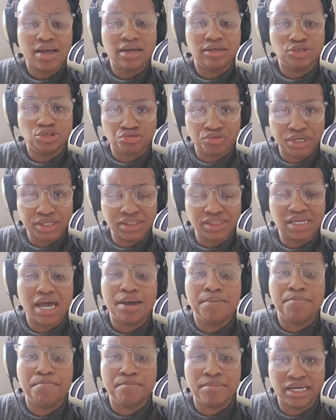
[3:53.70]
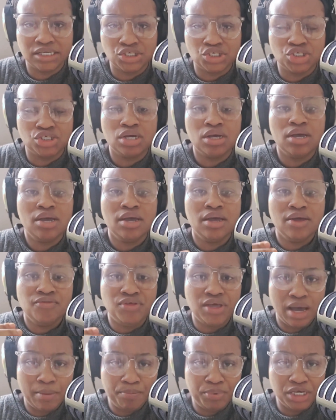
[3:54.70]
trace, and match
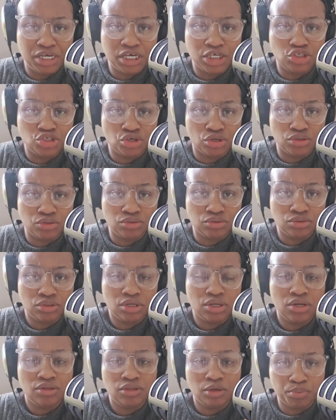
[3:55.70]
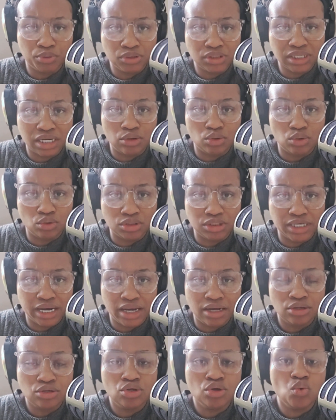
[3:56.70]
the application, the postal order,
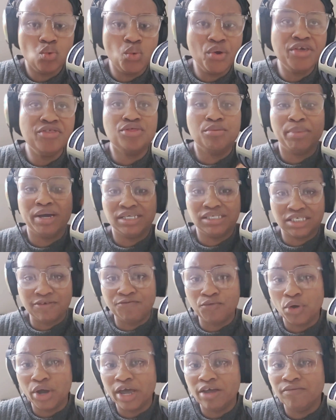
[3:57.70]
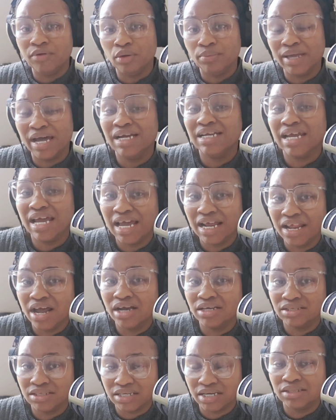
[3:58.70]
with my C4 envelope that I had earlier
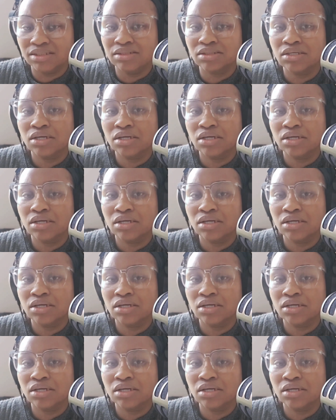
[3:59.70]
sent